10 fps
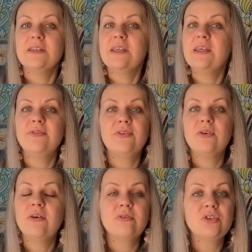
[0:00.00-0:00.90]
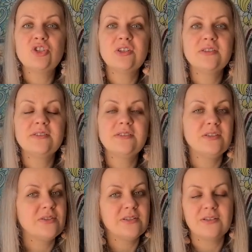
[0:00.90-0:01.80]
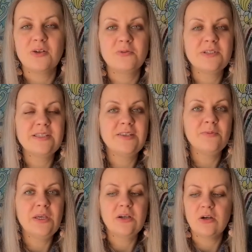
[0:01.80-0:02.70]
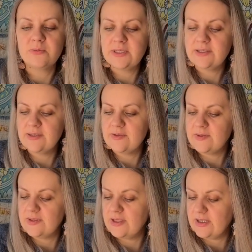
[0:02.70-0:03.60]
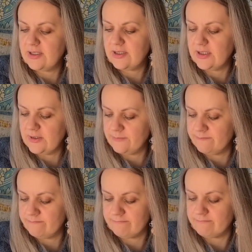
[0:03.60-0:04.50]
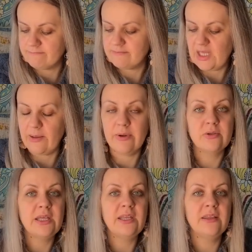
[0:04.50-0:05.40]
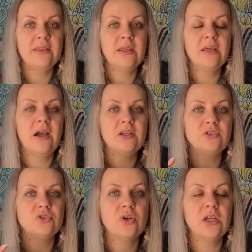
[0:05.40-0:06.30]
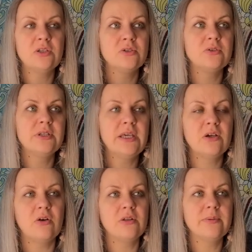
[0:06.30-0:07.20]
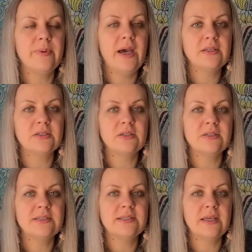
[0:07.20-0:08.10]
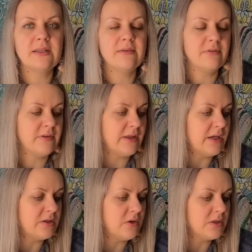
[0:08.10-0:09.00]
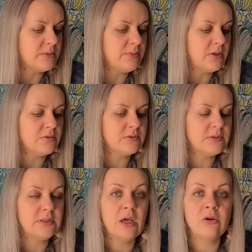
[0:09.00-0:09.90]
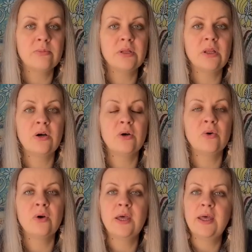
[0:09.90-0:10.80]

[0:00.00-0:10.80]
If you have questions, you can always leave me a comment about anything. I try to link all the patterns and everything I talk about down below.